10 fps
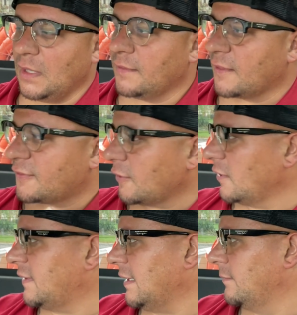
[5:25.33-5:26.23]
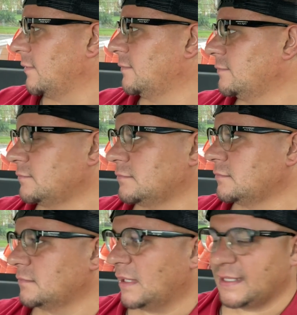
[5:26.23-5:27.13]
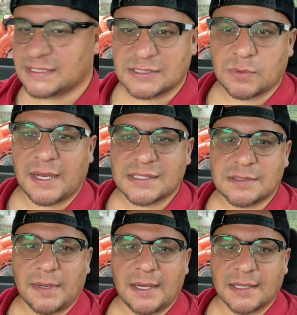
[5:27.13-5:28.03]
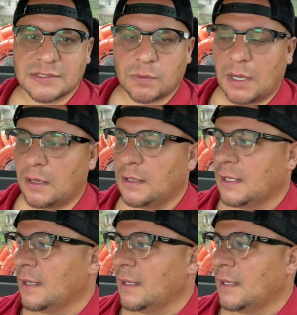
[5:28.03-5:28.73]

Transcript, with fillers: The third tip, and this is when estimating as well,